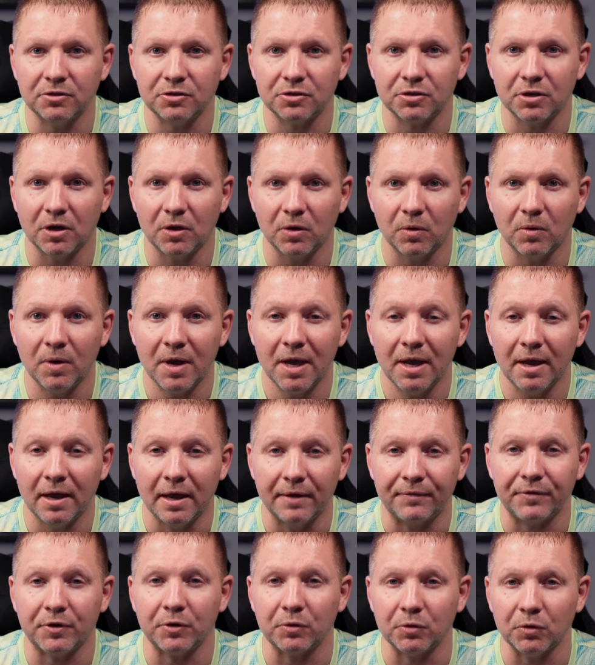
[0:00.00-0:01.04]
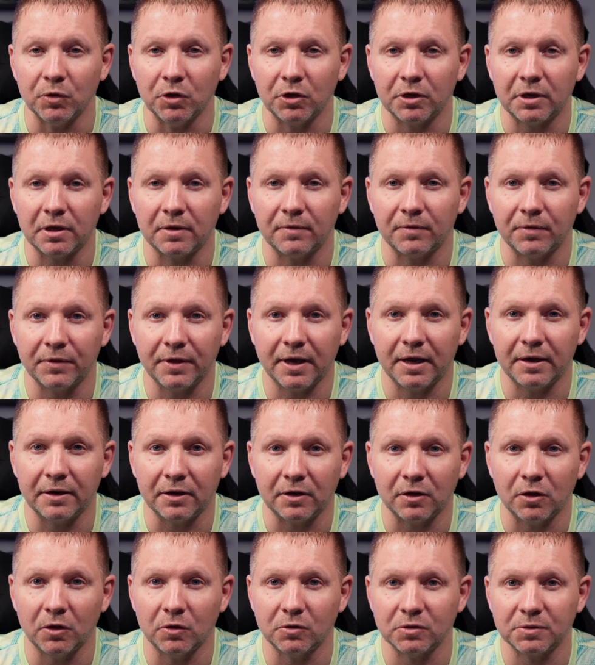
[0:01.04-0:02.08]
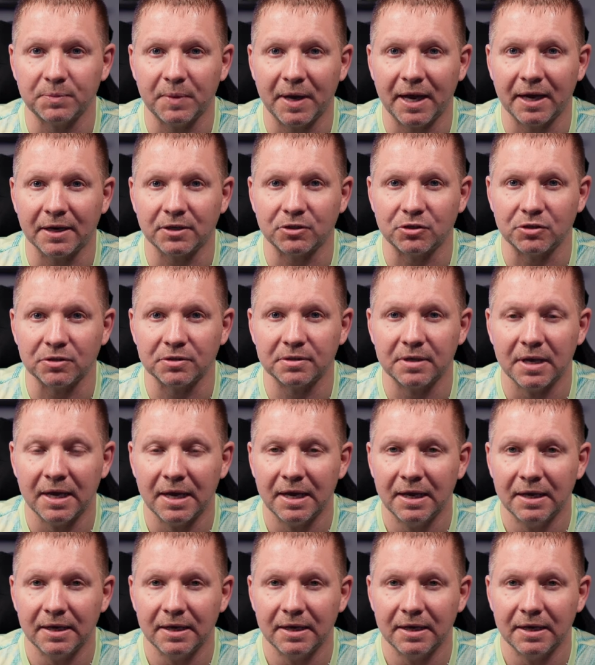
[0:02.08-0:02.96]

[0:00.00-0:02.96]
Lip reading: So if you're looking for that in a closed back, just,